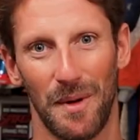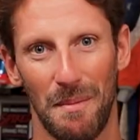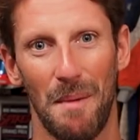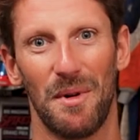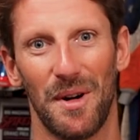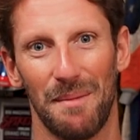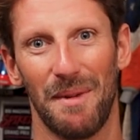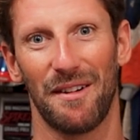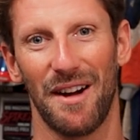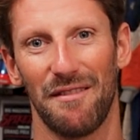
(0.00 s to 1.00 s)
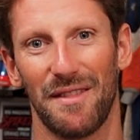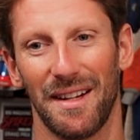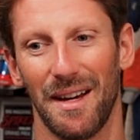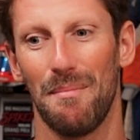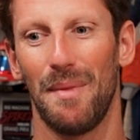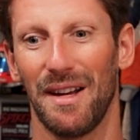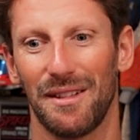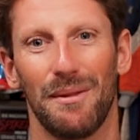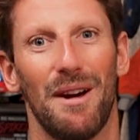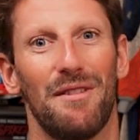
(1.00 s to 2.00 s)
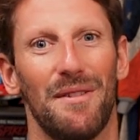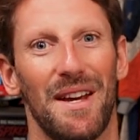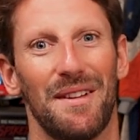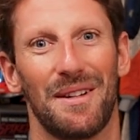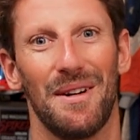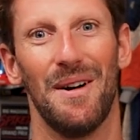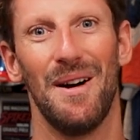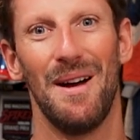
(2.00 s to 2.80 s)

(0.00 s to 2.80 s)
remembering my grandfather passed away a few years ago,